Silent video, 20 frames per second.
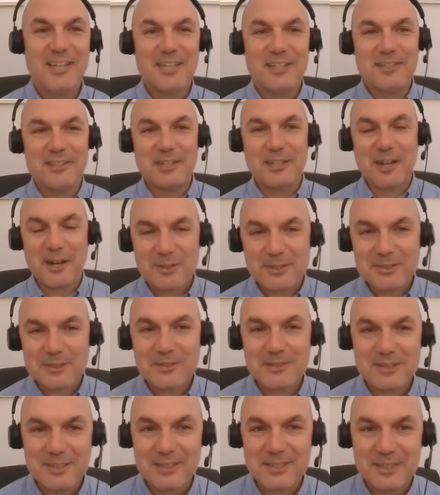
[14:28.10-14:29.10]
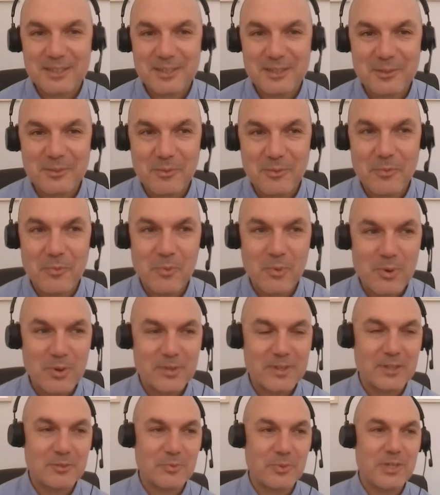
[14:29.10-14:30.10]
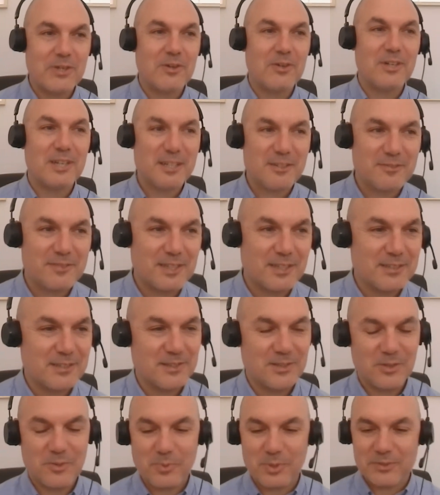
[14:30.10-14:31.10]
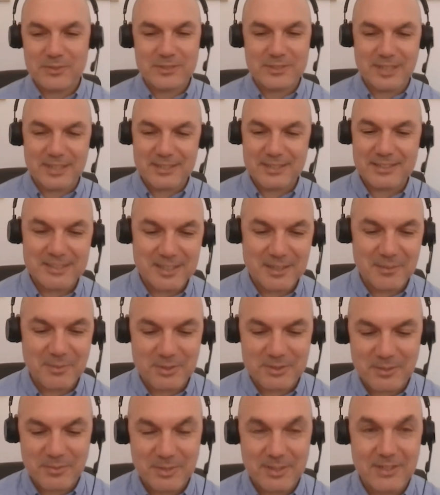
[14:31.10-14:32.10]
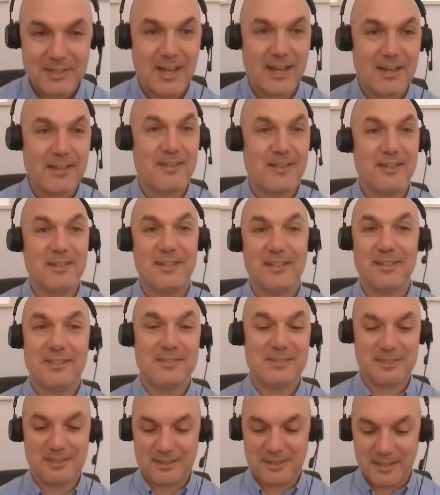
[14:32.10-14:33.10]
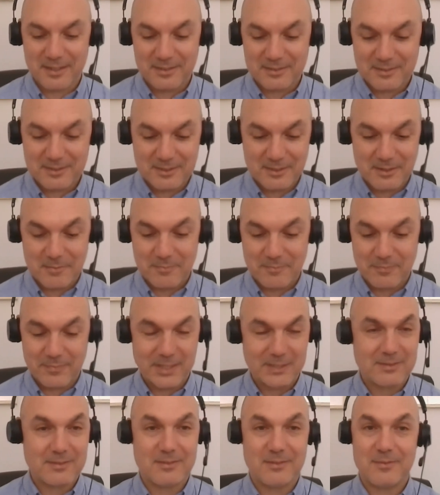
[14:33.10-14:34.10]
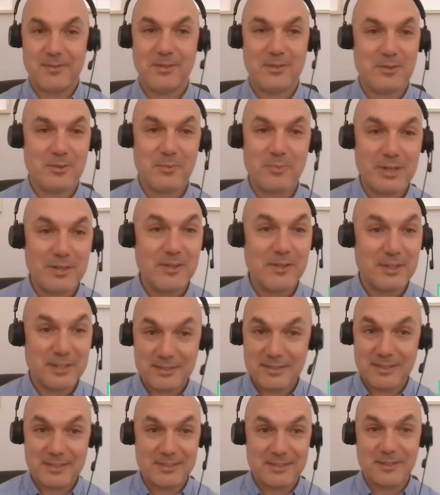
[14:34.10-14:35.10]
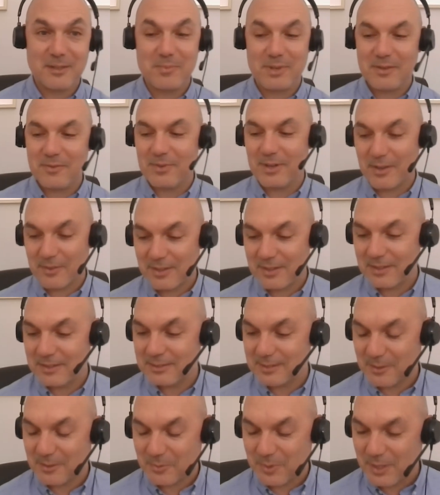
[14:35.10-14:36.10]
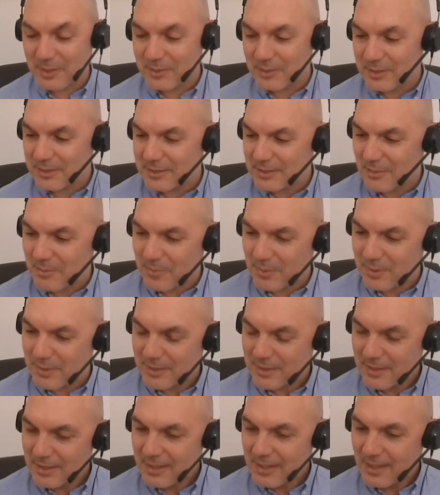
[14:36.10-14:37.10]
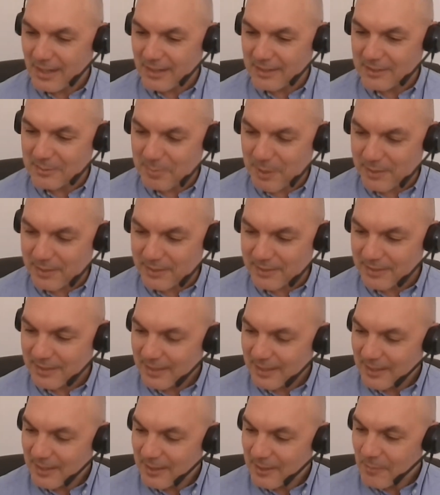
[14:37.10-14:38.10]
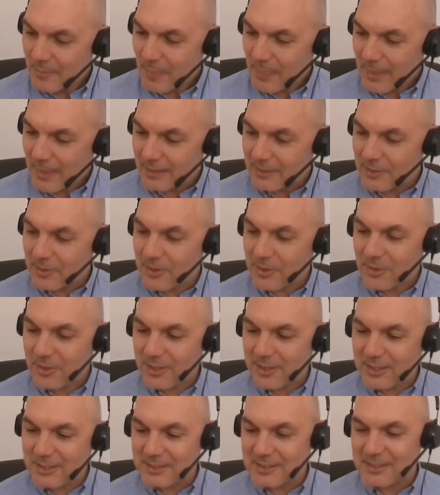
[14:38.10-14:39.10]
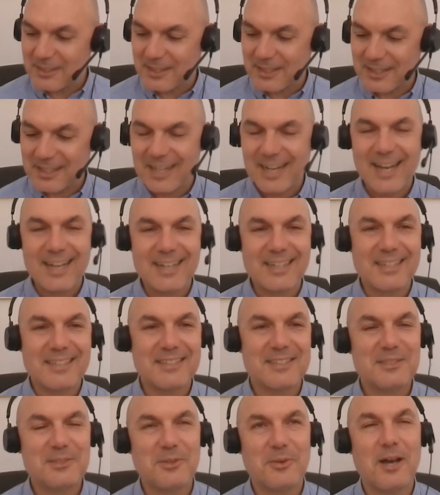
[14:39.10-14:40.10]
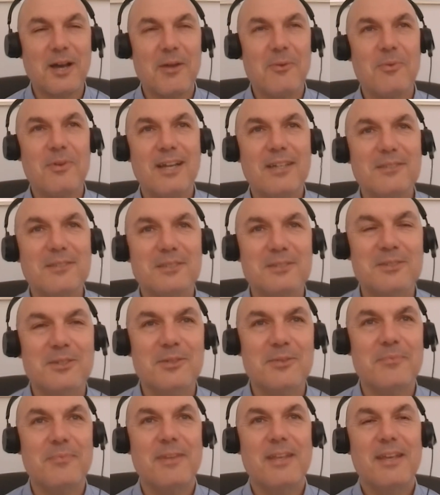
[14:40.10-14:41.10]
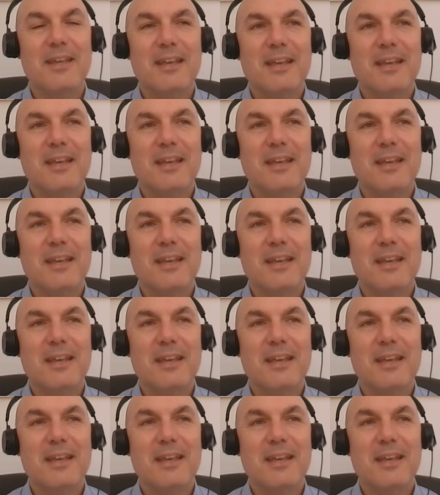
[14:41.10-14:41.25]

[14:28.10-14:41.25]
In the current world that we all live, that you want certainty about everything, I think it's well done. It's unbelievable. I think it's a really good example and inspiring. The other thing, it's clients. So I would like to know.